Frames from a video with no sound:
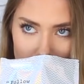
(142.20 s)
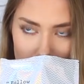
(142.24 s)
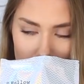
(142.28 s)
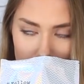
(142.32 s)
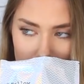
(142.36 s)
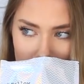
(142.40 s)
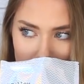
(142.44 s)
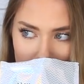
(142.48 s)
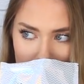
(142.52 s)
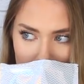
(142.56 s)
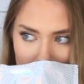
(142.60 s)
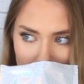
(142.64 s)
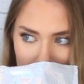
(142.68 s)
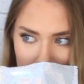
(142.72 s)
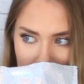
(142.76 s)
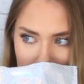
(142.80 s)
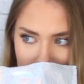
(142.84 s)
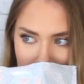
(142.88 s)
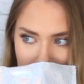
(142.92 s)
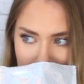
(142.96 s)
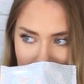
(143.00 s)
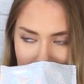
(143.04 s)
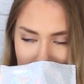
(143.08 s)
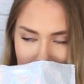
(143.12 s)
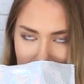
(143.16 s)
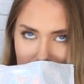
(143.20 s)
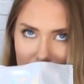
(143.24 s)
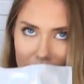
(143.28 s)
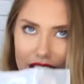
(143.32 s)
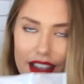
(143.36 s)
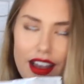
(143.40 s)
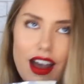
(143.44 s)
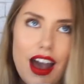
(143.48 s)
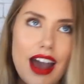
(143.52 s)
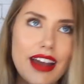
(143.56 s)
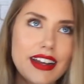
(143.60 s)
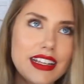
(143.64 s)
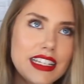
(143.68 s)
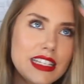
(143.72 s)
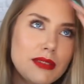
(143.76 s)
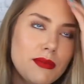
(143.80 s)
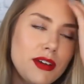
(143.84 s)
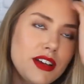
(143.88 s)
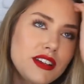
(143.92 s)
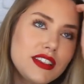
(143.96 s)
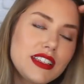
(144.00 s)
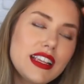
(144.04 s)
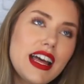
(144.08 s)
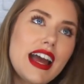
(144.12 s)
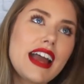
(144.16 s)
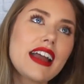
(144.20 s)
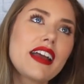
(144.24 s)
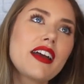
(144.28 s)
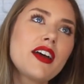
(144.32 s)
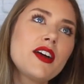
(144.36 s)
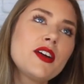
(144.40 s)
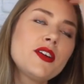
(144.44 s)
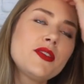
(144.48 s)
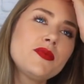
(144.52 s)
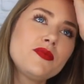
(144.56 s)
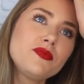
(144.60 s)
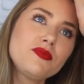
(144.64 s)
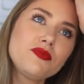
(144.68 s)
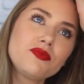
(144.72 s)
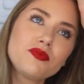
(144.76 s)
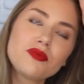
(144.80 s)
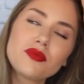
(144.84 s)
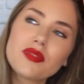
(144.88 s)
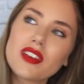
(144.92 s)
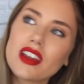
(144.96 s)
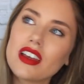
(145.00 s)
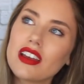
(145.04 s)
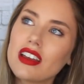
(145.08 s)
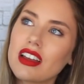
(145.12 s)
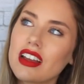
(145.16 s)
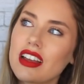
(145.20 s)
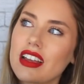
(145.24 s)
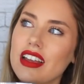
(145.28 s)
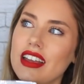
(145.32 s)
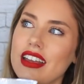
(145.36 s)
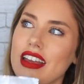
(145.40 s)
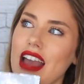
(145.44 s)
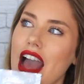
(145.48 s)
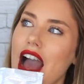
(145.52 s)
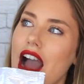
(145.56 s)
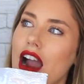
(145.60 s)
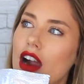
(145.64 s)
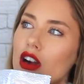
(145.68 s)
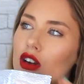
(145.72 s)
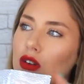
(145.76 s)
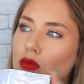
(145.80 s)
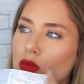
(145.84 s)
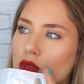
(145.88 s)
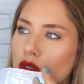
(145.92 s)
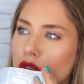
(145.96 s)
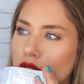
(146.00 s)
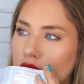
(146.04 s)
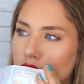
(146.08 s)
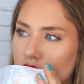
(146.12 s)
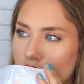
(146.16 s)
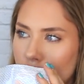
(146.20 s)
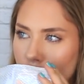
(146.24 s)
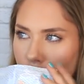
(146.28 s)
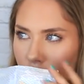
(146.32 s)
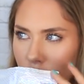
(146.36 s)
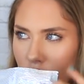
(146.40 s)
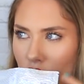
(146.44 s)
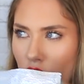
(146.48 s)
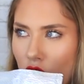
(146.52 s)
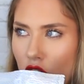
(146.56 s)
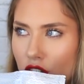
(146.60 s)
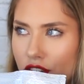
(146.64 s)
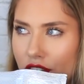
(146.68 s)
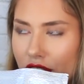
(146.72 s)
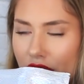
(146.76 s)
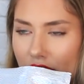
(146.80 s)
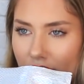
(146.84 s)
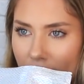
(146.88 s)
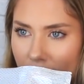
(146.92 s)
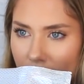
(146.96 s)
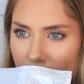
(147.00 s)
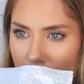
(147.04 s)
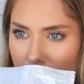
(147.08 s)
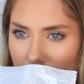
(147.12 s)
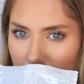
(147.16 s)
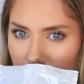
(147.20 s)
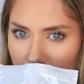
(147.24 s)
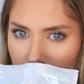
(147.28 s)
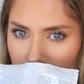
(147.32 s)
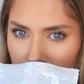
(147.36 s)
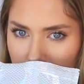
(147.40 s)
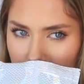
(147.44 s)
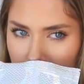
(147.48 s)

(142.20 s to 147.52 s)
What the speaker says: Oh my god. It kind of smells like caramel coffee cake.